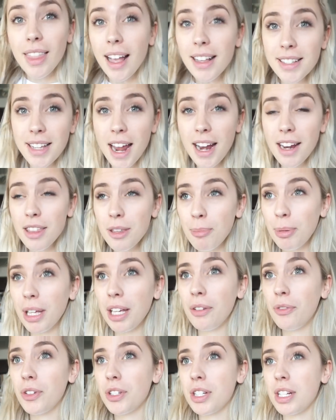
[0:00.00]
that's kind of the
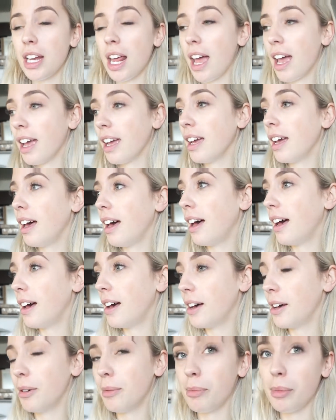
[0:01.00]
plan for today.
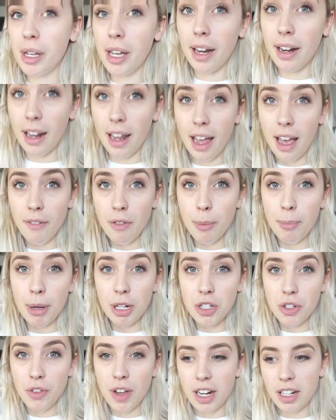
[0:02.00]
And I have a
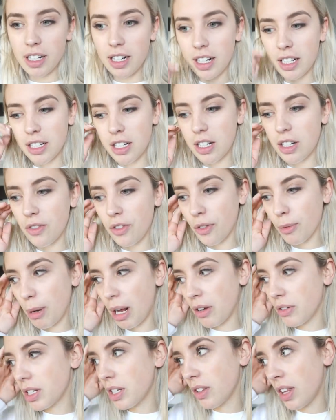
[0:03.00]
bunch of editing to do from
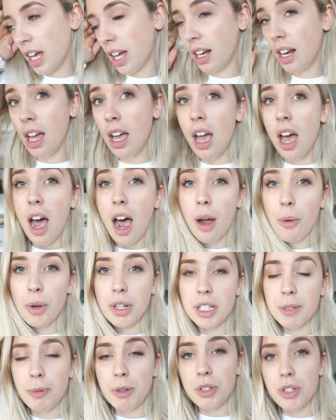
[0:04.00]
now until then. I
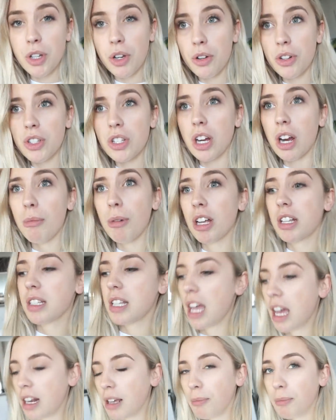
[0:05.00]
was supposed to go to Starbucks
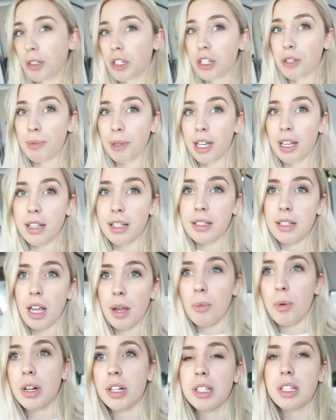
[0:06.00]
to edit, but just because
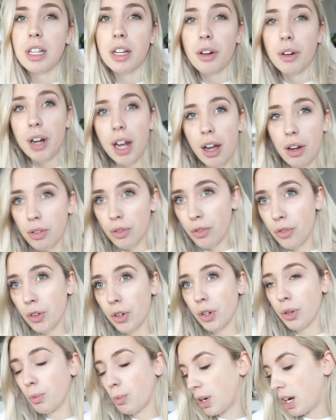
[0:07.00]
I want to stick around
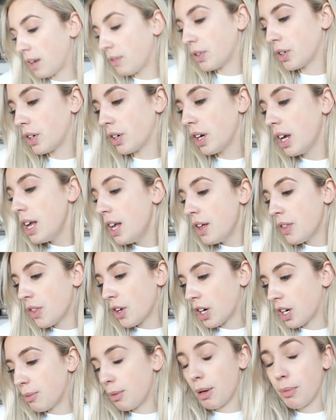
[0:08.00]
for whenever
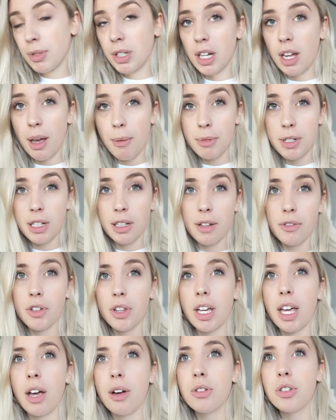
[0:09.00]
they're going to be able to come and deliver
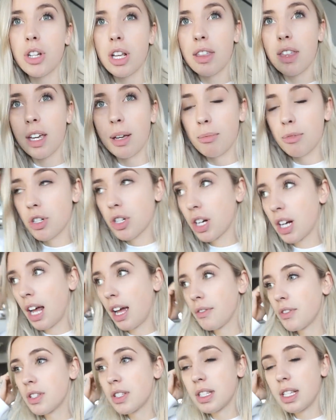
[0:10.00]
the couch, I think I'm just going
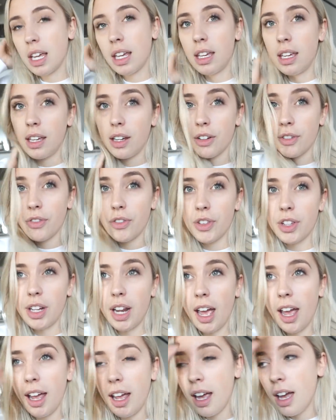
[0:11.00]
to have to stay here for the
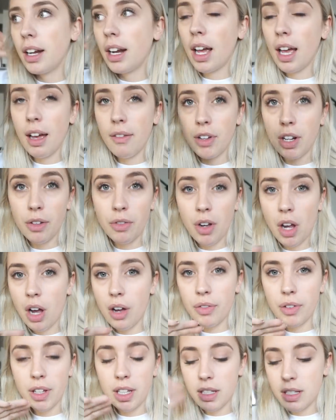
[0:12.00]
day. And I have enough
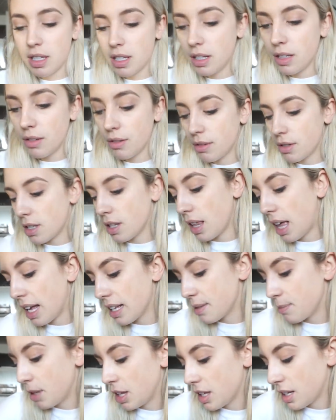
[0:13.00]
coffee to
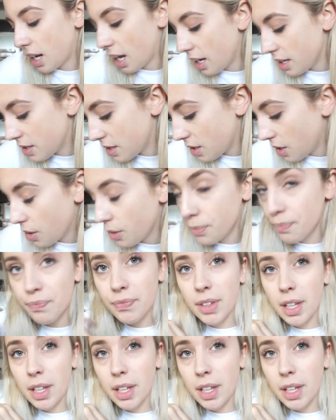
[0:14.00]
last me the day. So